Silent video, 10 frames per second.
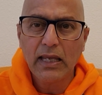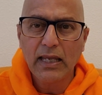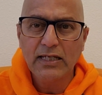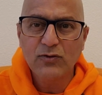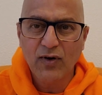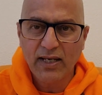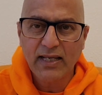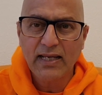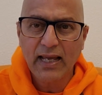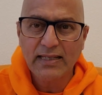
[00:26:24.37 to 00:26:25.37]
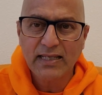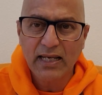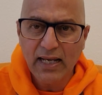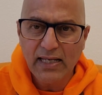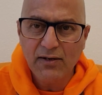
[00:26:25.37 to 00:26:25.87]
is working as an
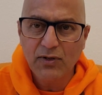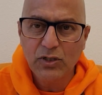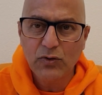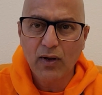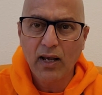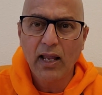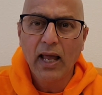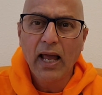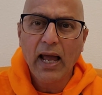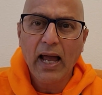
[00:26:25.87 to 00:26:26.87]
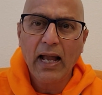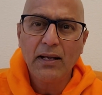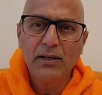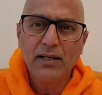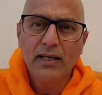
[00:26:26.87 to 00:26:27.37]
individual
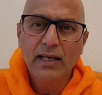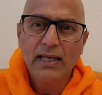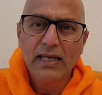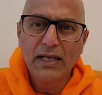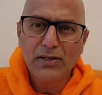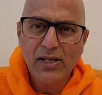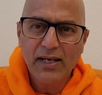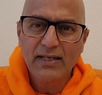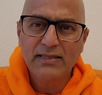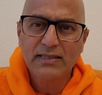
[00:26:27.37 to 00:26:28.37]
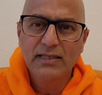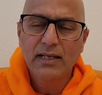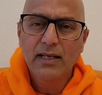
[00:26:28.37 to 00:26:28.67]
and inherits